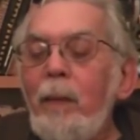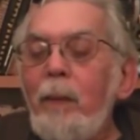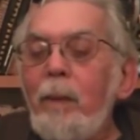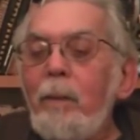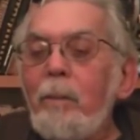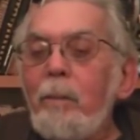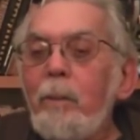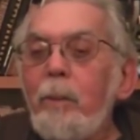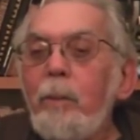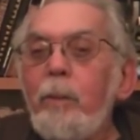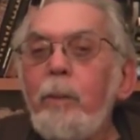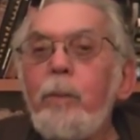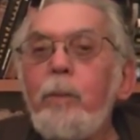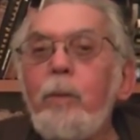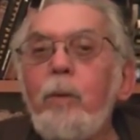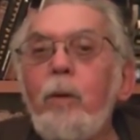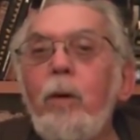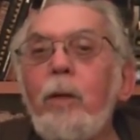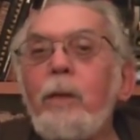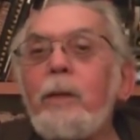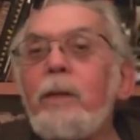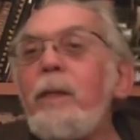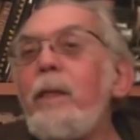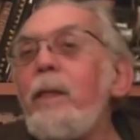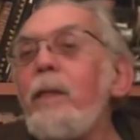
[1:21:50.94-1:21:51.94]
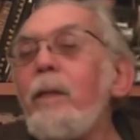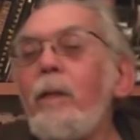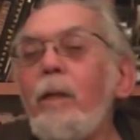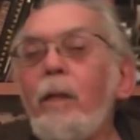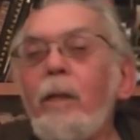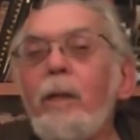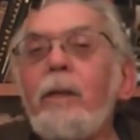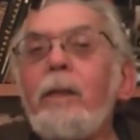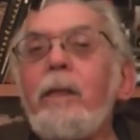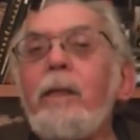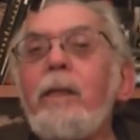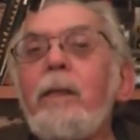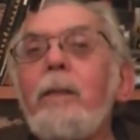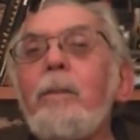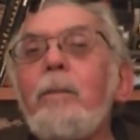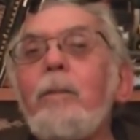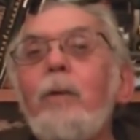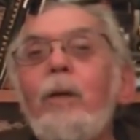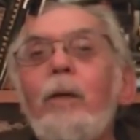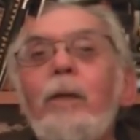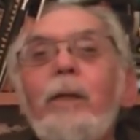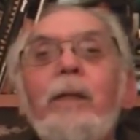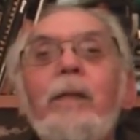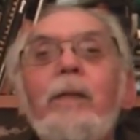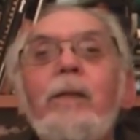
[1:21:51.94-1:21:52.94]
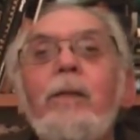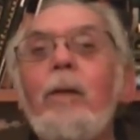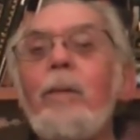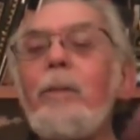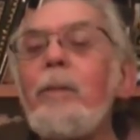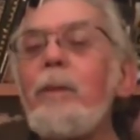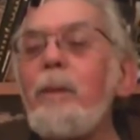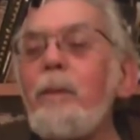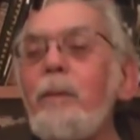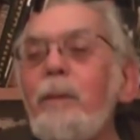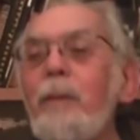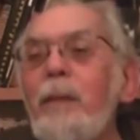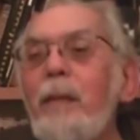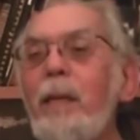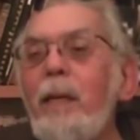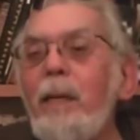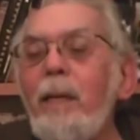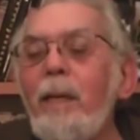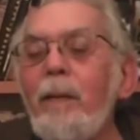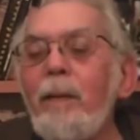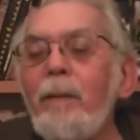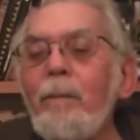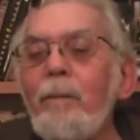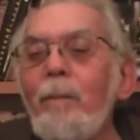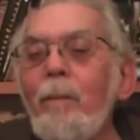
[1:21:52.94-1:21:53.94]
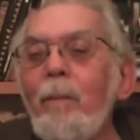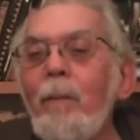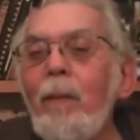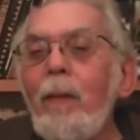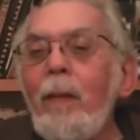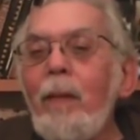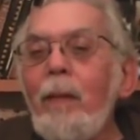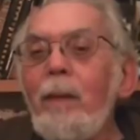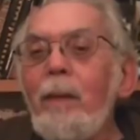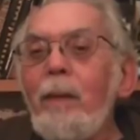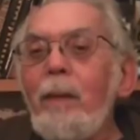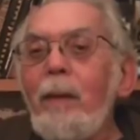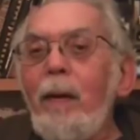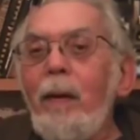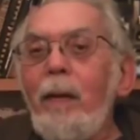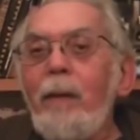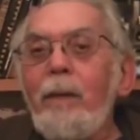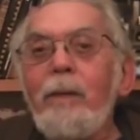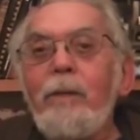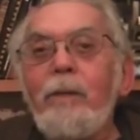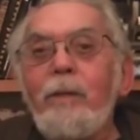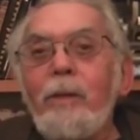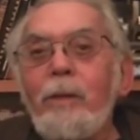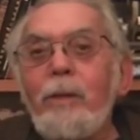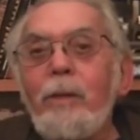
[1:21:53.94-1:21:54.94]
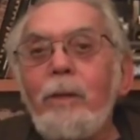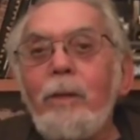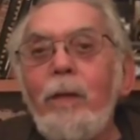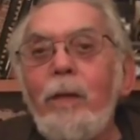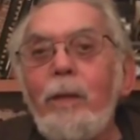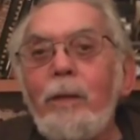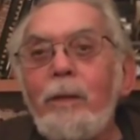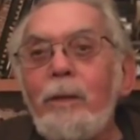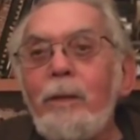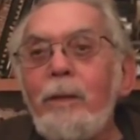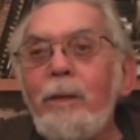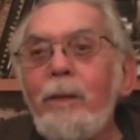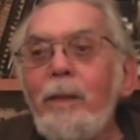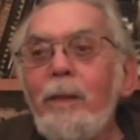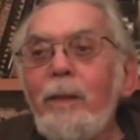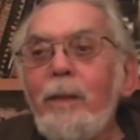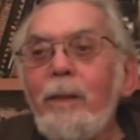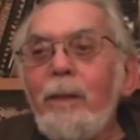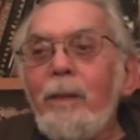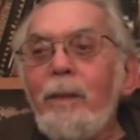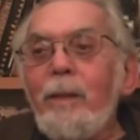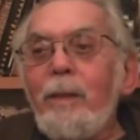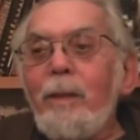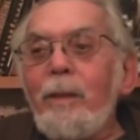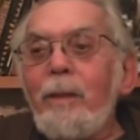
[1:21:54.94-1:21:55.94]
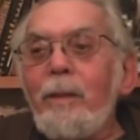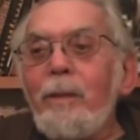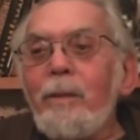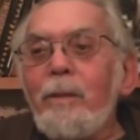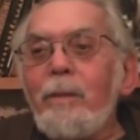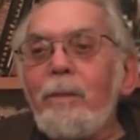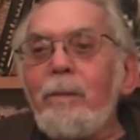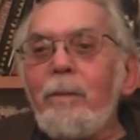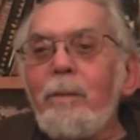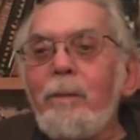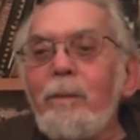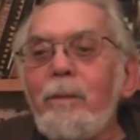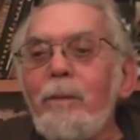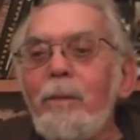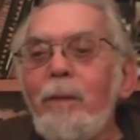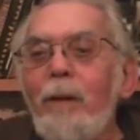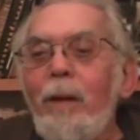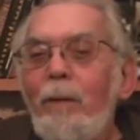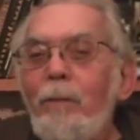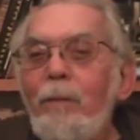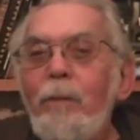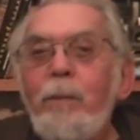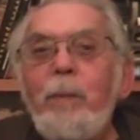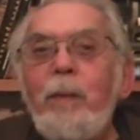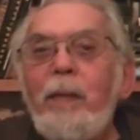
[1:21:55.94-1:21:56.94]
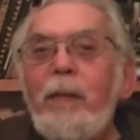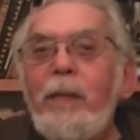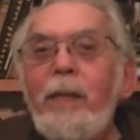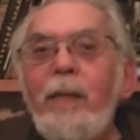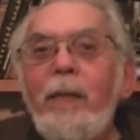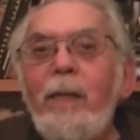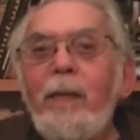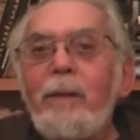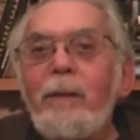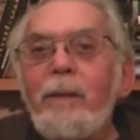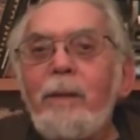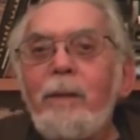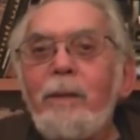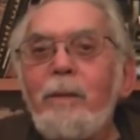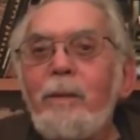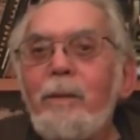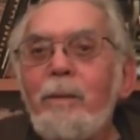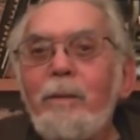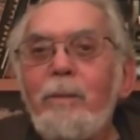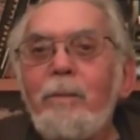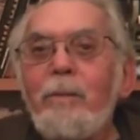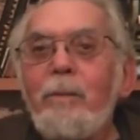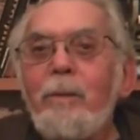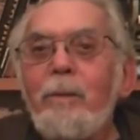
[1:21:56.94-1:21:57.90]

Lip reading: But we walked in early in the morning, nobody was there, and he just looked. Everybody else is,